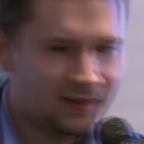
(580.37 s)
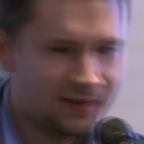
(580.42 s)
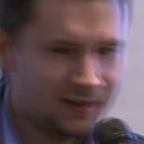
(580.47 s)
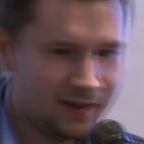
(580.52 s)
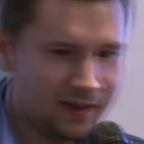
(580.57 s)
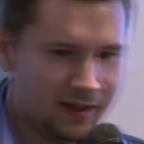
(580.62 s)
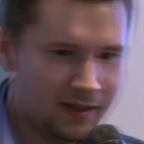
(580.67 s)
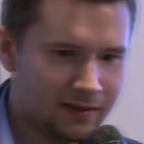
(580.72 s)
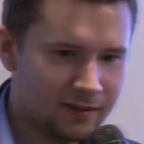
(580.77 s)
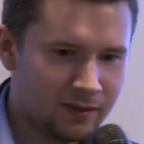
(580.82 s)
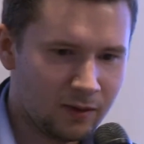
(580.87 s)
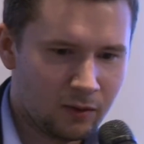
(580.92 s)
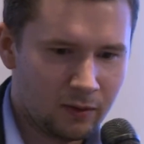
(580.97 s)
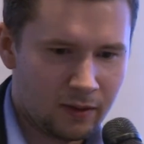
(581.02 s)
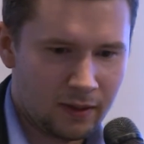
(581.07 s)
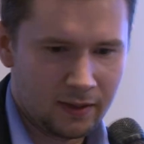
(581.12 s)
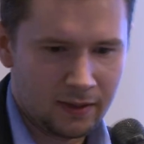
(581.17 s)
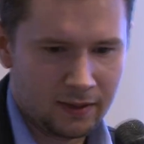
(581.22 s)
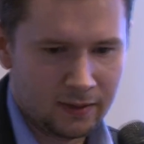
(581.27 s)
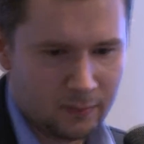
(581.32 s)
and
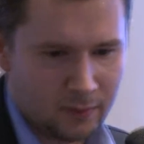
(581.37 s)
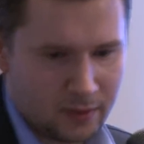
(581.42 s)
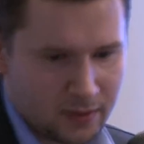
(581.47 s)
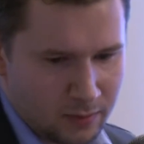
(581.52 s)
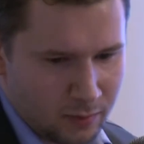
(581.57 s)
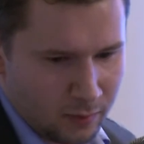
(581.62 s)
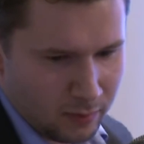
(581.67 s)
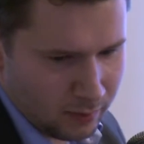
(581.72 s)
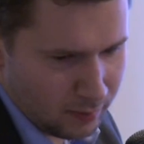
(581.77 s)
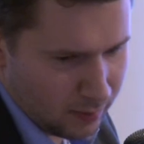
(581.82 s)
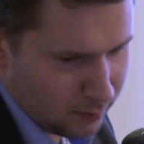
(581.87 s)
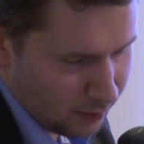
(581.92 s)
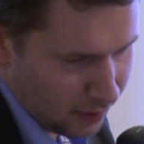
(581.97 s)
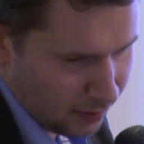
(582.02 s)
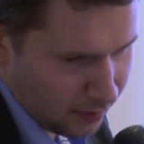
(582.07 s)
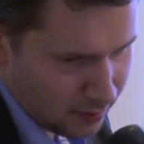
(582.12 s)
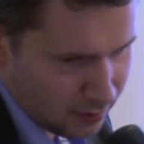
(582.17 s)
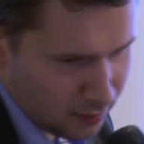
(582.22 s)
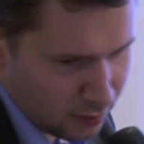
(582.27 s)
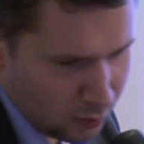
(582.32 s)
Oracle and
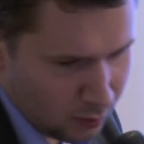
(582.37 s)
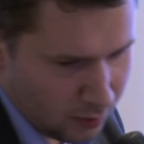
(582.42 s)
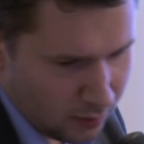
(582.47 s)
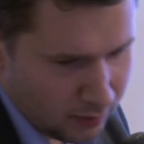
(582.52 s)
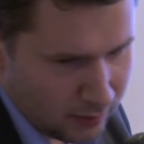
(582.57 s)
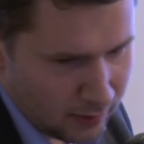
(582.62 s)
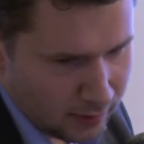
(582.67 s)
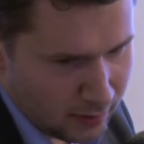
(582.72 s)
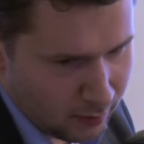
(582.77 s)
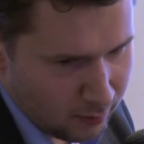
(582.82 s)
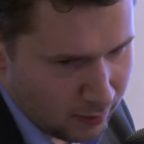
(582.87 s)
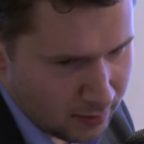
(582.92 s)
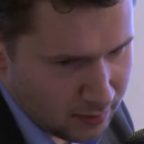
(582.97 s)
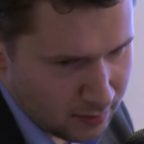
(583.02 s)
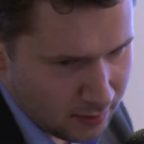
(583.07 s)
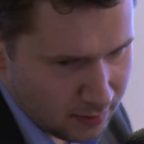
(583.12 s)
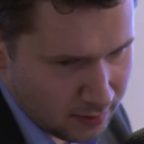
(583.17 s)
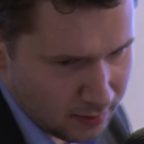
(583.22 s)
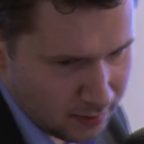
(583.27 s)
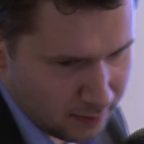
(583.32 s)
MySQL
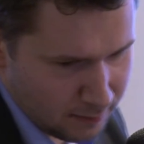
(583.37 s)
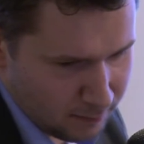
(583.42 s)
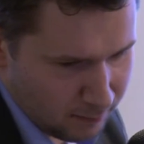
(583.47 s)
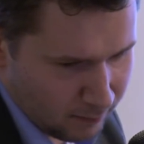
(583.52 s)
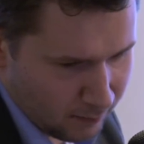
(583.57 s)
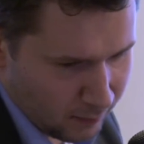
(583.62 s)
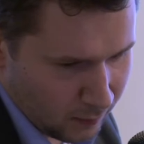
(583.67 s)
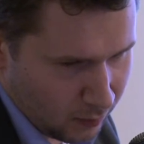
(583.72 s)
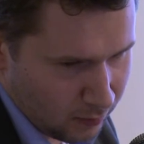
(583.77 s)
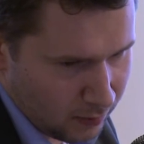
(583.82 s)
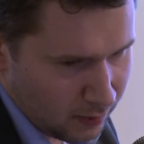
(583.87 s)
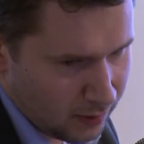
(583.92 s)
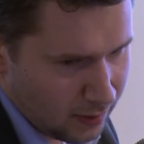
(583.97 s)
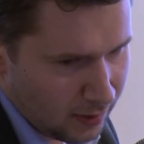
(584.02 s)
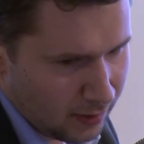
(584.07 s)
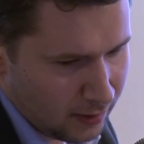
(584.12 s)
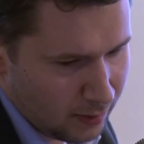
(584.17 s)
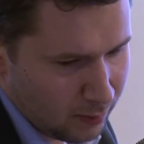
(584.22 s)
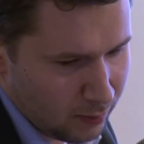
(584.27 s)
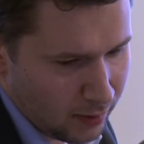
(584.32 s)
databases on a
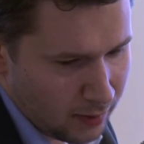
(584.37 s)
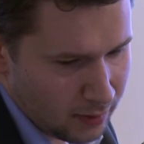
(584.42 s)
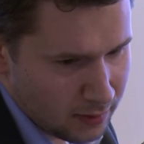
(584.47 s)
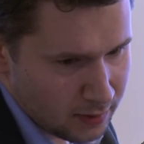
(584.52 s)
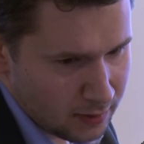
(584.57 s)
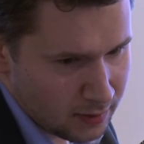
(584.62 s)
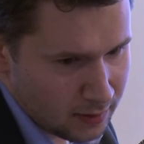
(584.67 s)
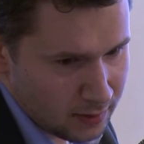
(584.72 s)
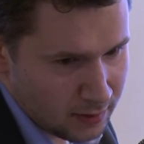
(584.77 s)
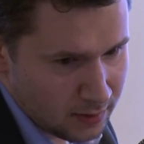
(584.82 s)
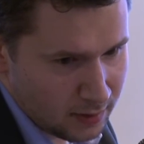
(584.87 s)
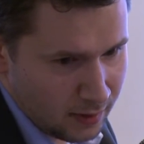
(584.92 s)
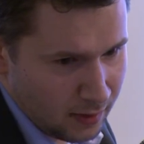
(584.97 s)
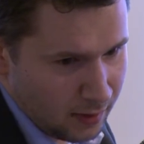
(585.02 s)
daily basis.